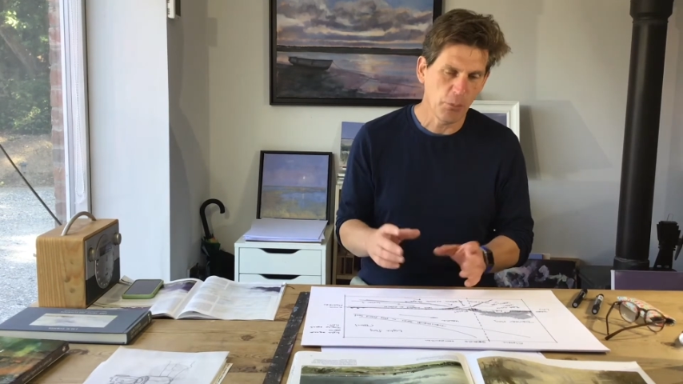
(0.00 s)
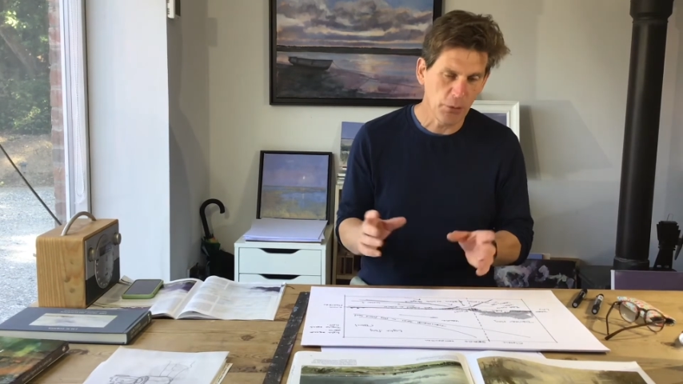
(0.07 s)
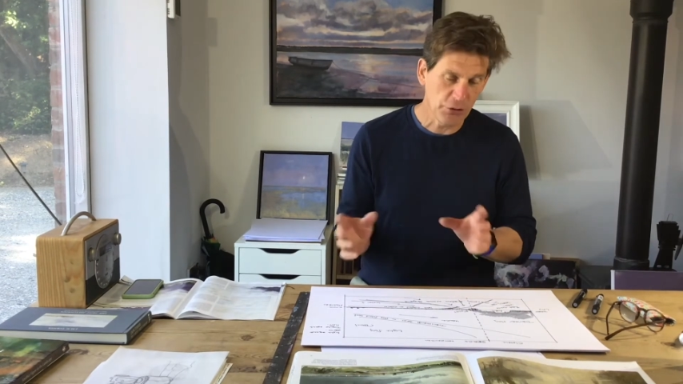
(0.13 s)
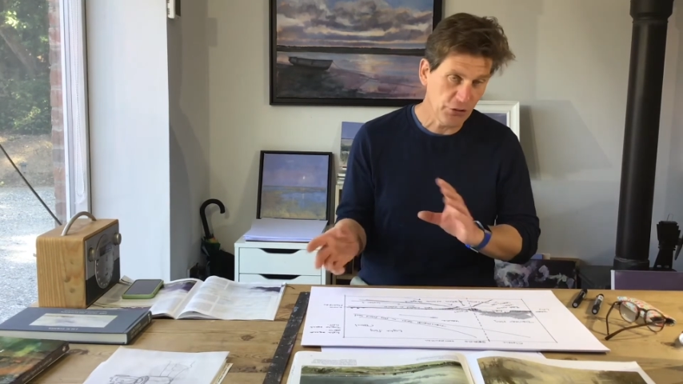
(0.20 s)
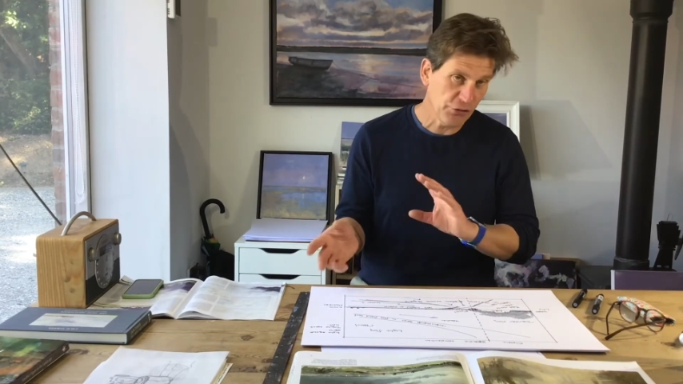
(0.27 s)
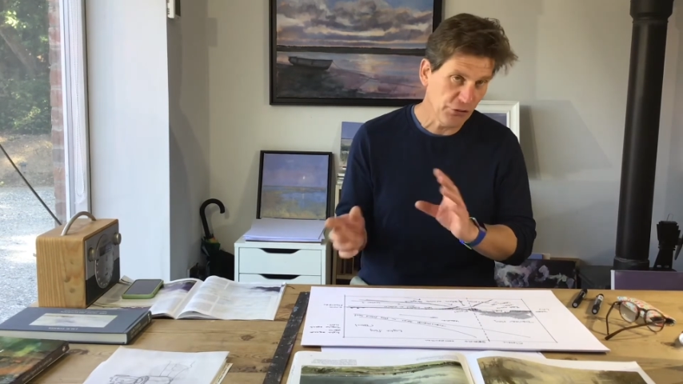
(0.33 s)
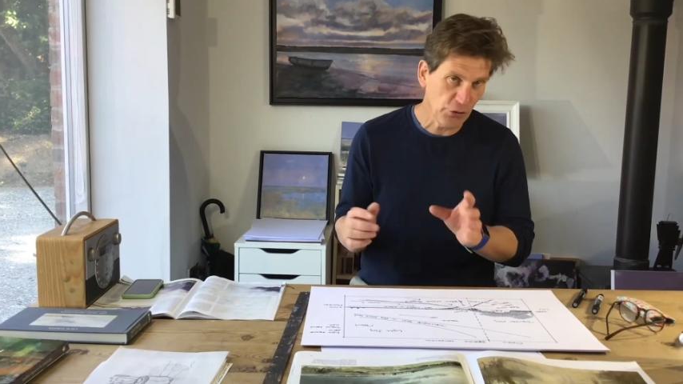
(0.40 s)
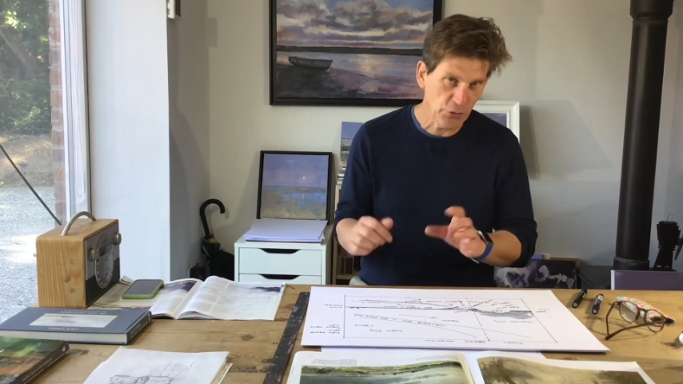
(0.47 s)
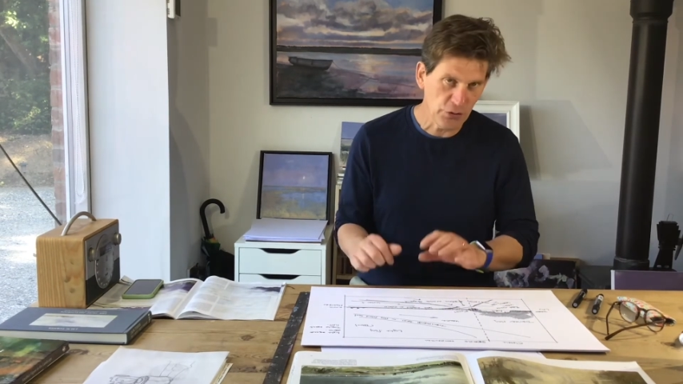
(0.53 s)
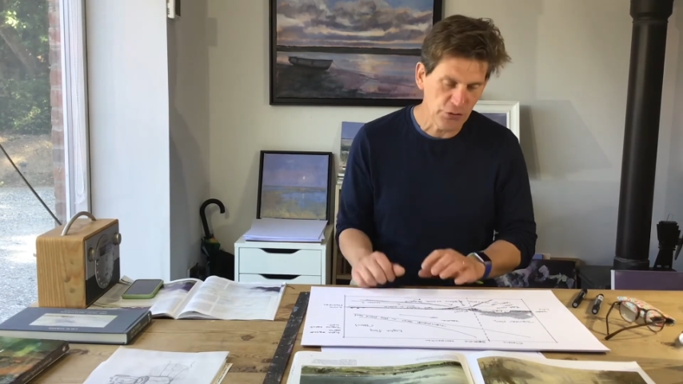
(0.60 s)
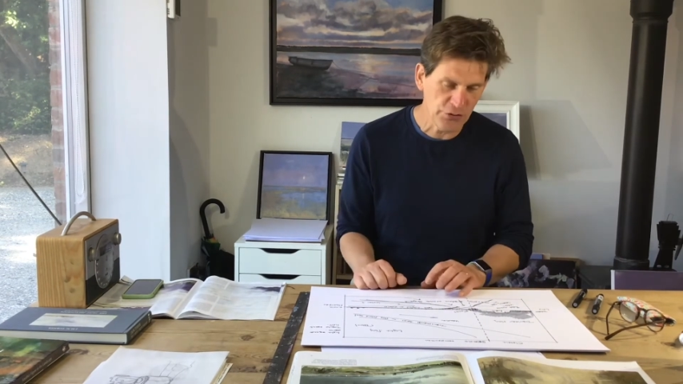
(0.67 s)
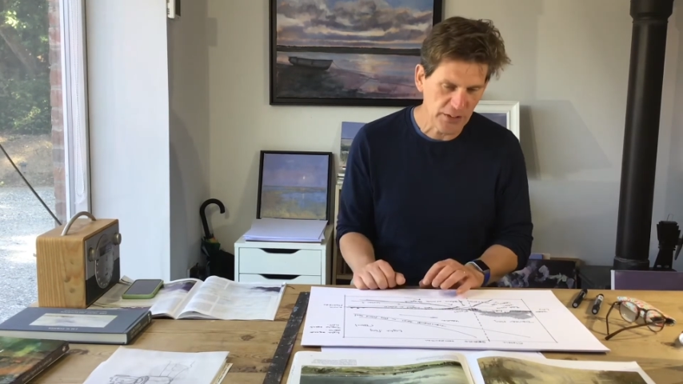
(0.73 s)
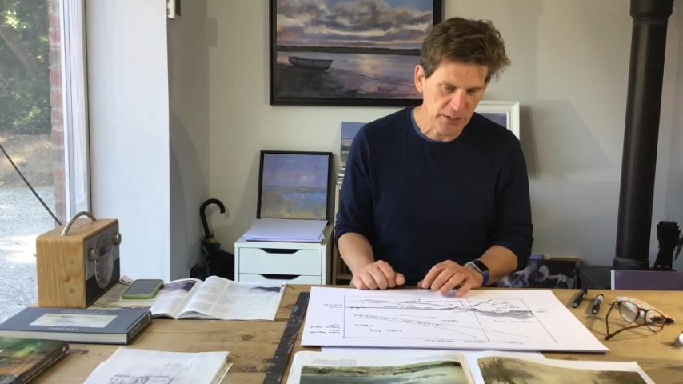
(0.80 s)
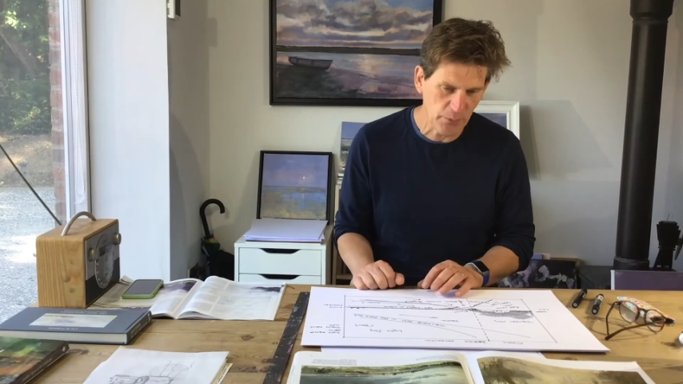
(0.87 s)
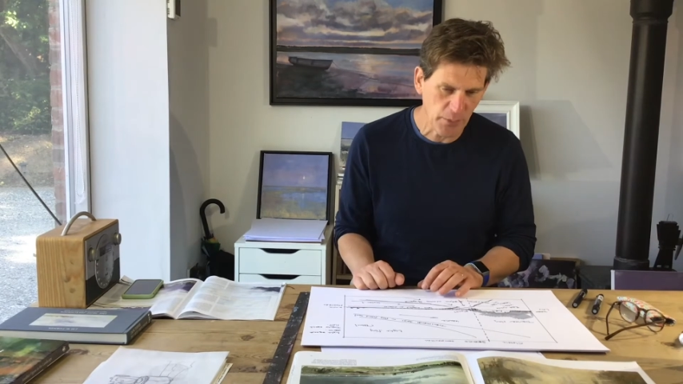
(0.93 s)
which I still
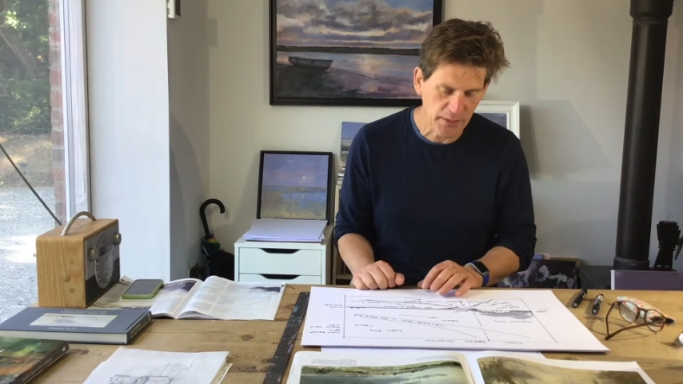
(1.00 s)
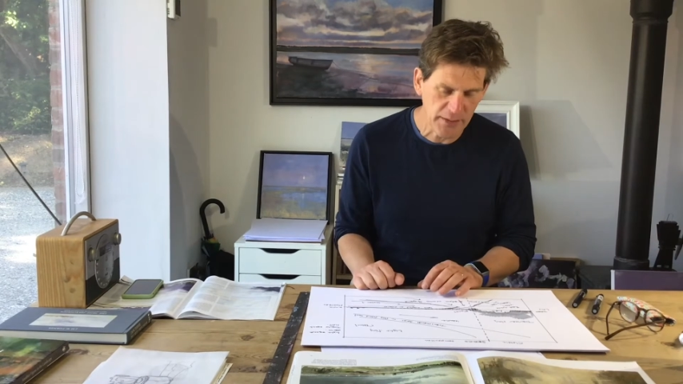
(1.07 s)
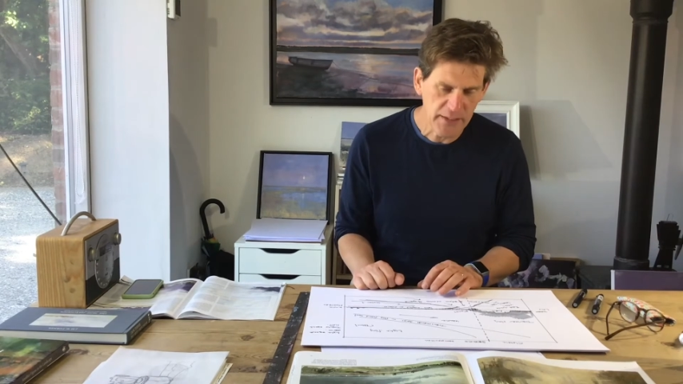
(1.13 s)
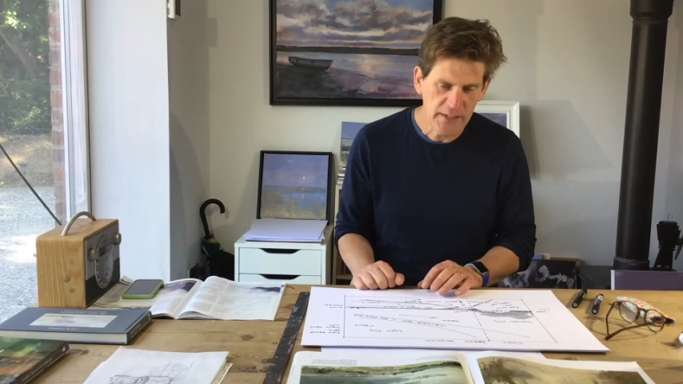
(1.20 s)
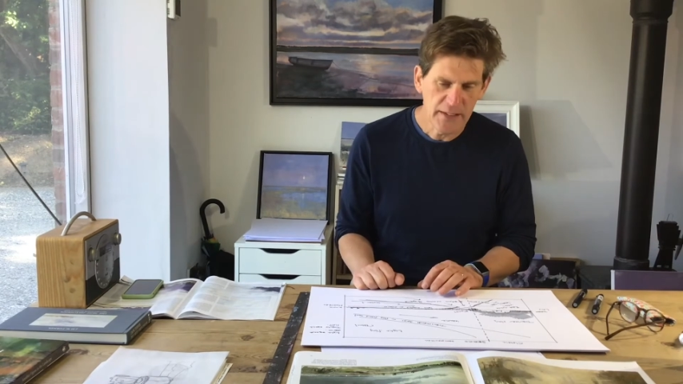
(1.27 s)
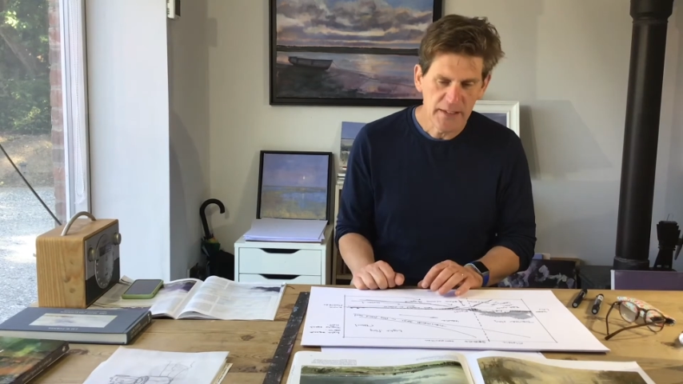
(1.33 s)
use anyway.